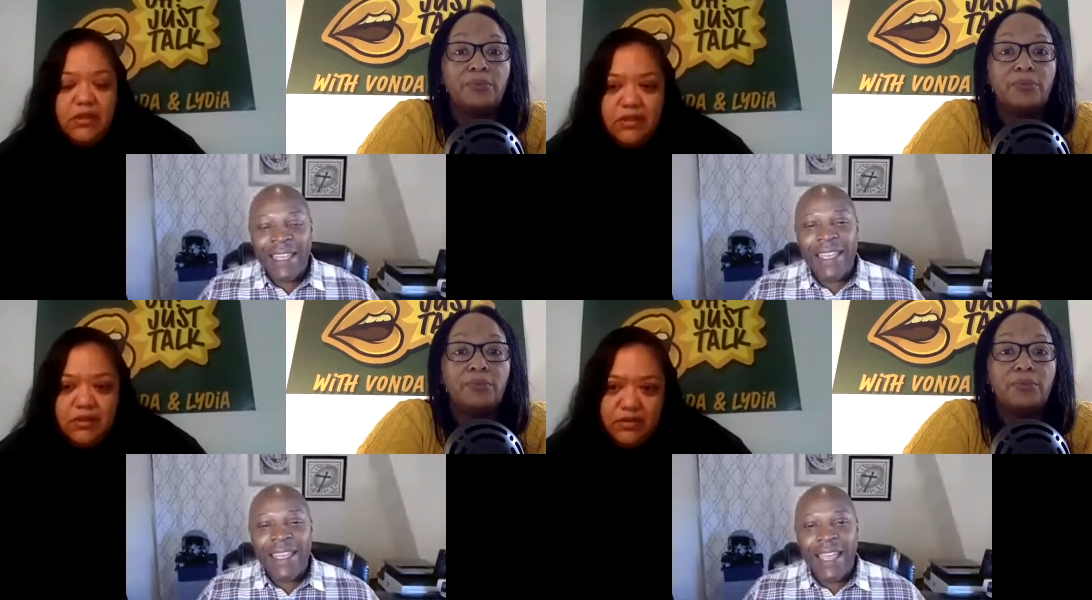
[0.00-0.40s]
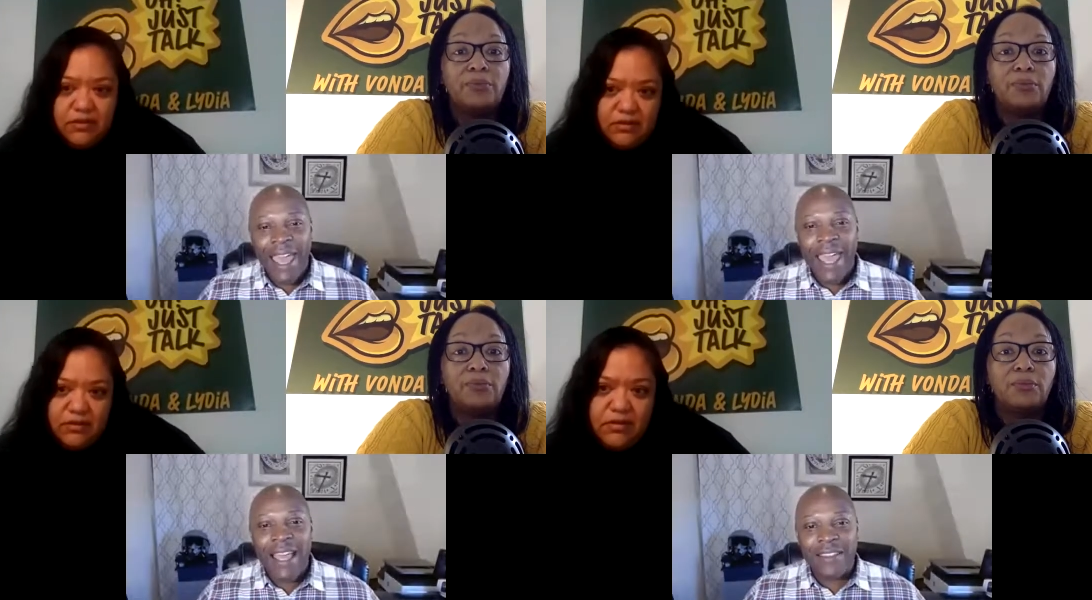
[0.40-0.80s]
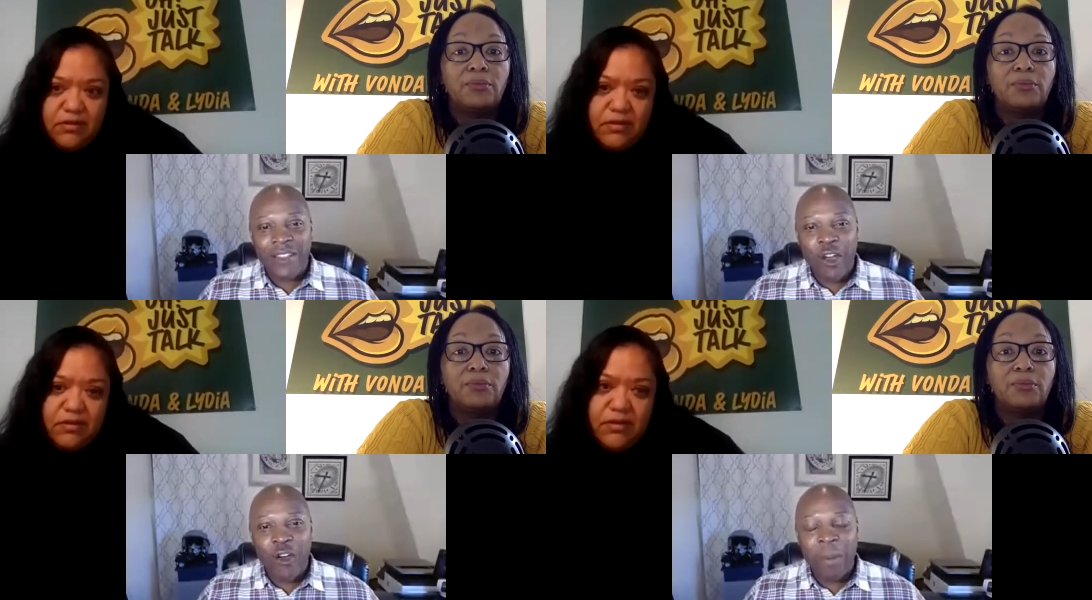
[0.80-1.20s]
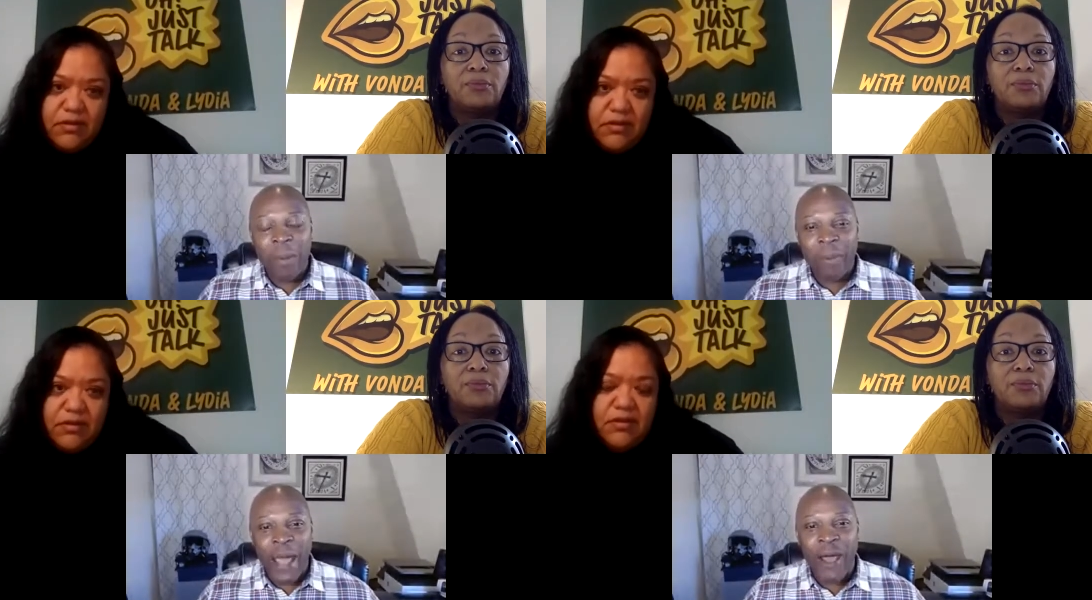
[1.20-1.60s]
Speaker 1: he has no
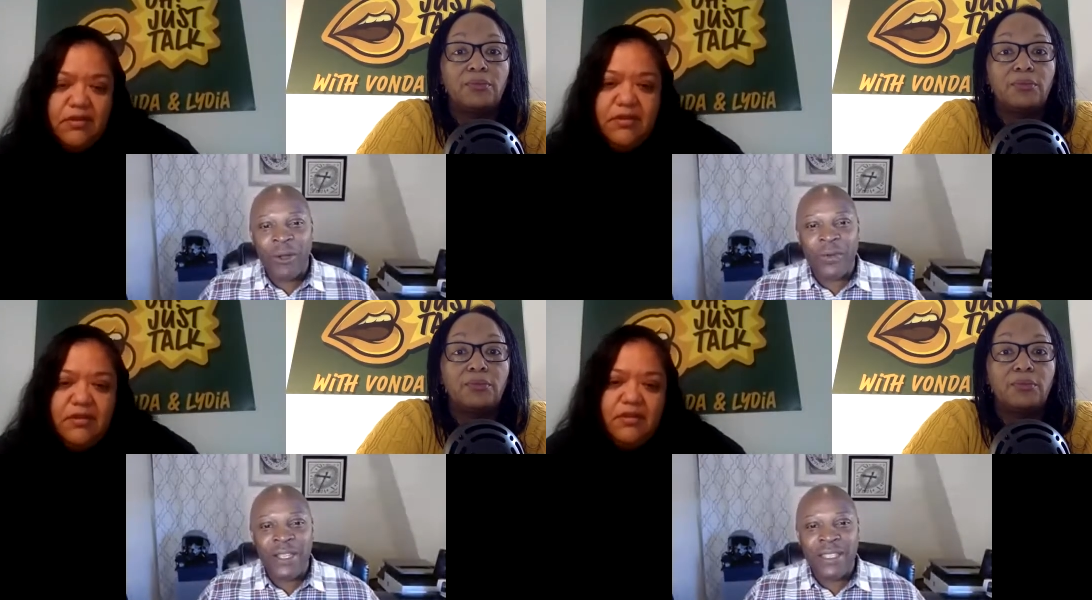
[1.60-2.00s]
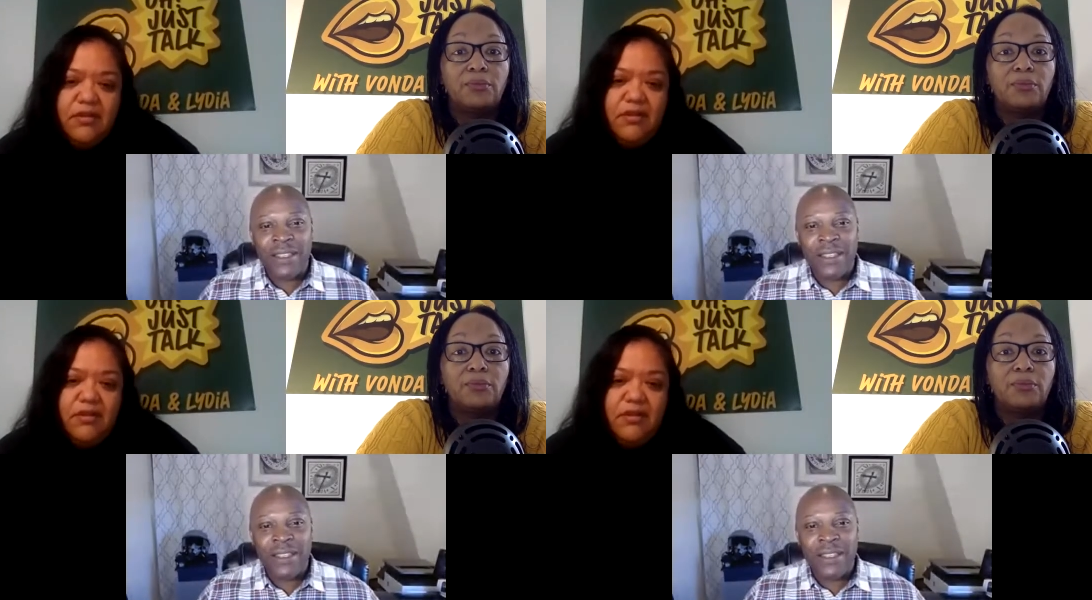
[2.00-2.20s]
boundaries